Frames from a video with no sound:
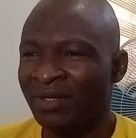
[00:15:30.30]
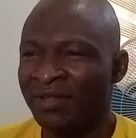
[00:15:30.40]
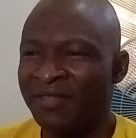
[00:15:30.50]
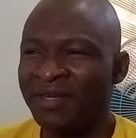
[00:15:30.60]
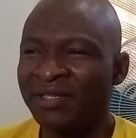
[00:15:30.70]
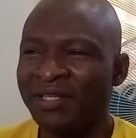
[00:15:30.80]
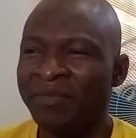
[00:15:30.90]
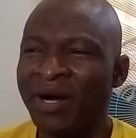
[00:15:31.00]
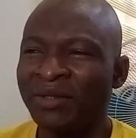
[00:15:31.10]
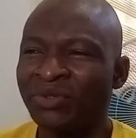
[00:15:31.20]
He thinks
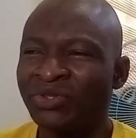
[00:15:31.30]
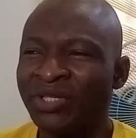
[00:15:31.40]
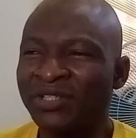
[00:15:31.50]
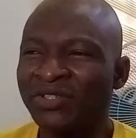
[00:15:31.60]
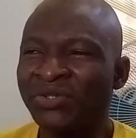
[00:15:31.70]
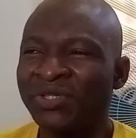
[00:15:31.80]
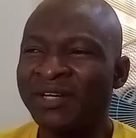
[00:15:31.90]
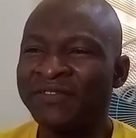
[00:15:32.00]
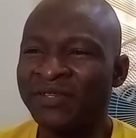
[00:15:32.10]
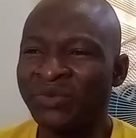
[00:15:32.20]
about
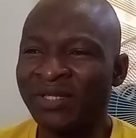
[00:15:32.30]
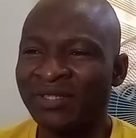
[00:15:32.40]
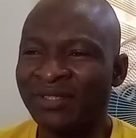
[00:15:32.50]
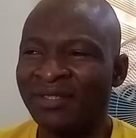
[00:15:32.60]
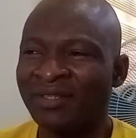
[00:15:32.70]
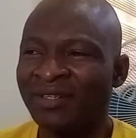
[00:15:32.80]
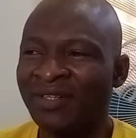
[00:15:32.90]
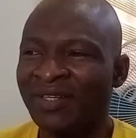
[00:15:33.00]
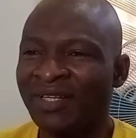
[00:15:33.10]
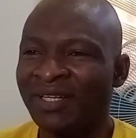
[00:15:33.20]
transducer frequency
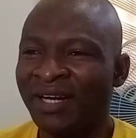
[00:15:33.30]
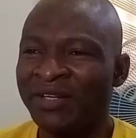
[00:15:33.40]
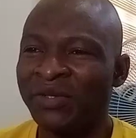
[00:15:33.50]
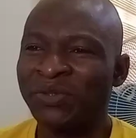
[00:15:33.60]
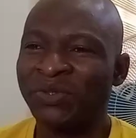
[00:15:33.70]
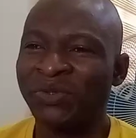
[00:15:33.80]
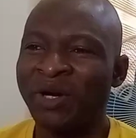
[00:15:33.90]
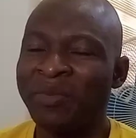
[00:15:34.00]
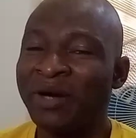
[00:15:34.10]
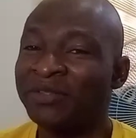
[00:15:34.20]
and also
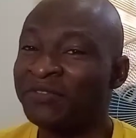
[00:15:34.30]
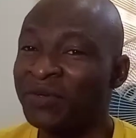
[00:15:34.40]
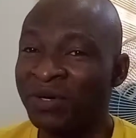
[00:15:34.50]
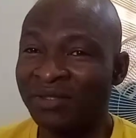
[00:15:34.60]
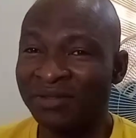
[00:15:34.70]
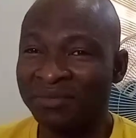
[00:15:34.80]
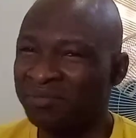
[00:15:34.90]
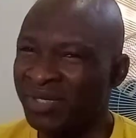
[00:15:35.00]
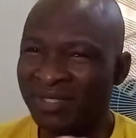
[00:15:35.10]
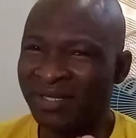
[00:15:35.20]
about focus,
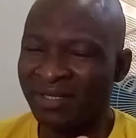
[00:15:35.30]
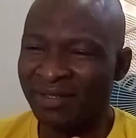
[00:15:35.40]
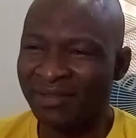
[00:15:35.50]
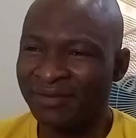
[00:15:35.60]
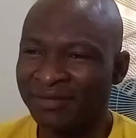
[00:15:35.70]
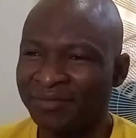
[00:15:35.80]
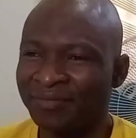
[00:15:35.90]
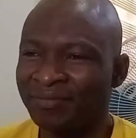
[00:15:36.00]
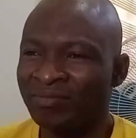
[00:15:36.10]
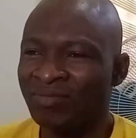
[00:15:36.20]
basically.
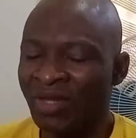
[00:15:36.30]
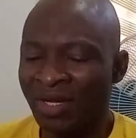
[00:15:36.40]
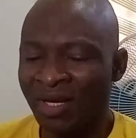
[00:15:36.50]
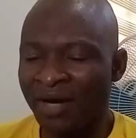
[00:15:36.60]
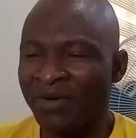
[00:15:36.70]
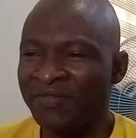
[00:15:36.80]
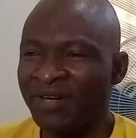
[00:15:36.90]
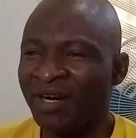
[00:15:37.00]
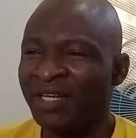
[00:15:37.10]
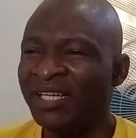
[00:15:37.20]

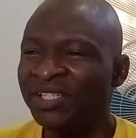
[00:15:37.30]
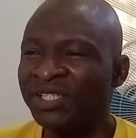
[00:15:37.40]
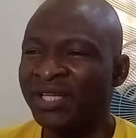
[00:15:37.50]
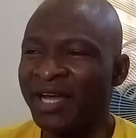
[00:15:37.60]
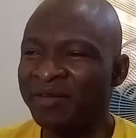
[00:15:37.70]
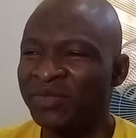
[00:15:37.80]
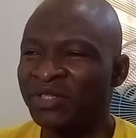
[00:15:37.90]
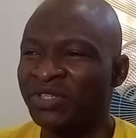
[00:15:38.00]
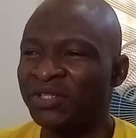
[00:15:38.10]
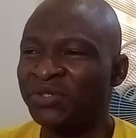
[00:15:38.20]
However, each time the
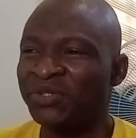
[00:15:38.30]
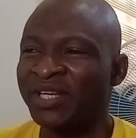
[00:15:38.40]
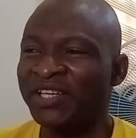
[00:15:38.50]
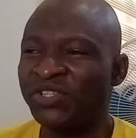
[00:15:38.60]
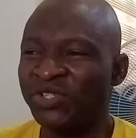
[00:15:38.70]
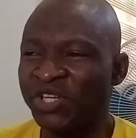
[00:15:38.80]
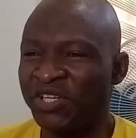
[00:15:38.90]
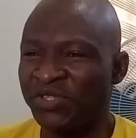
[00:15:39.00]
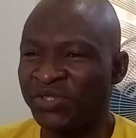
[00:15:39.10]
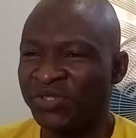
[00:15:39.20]
transducer is
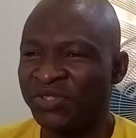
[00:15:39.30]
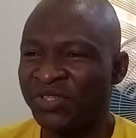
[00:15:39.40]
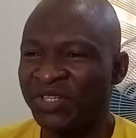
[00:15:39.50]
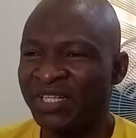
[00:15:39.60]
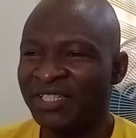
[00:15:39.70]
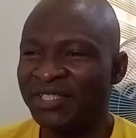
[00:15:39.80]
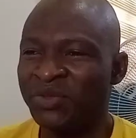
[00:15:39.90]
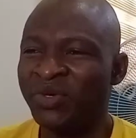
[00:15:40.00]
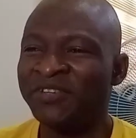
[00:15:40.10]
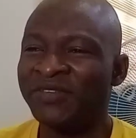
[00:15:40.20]
changed, the
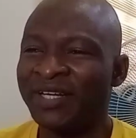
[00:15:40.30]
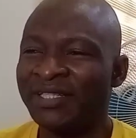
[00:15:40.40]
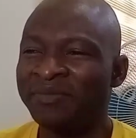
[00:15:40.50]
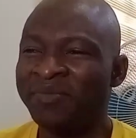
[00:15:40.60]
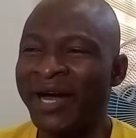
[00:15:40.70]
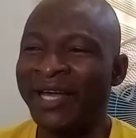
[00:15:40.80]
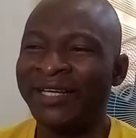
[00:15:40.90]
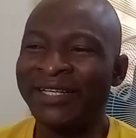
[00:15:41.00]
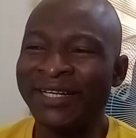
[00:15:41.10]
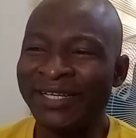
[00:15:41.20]
wavelength by
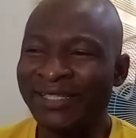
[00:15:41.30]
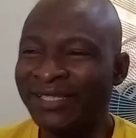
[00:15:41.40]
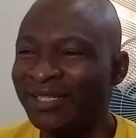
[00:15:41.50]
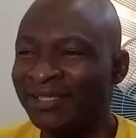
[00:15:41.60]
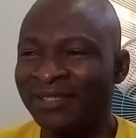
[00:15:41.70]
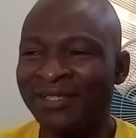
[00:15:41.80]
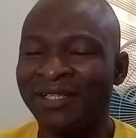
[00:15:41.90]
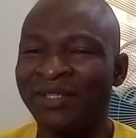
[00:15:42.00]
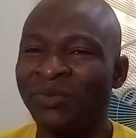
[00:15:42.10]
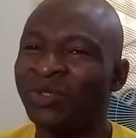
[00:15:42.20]

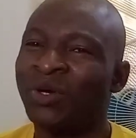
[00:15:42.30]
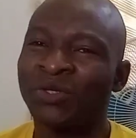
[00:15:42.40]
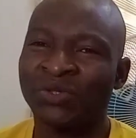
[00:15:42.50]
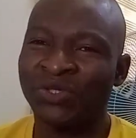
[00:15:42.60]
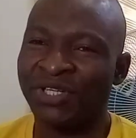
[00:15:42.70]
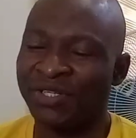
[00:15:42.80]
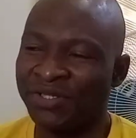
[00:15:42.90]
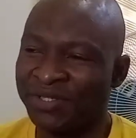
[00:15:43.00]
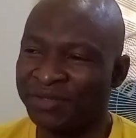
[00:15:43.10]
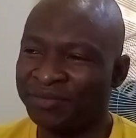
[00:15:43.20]
necessity will also
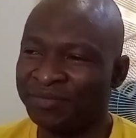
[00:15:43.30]
change.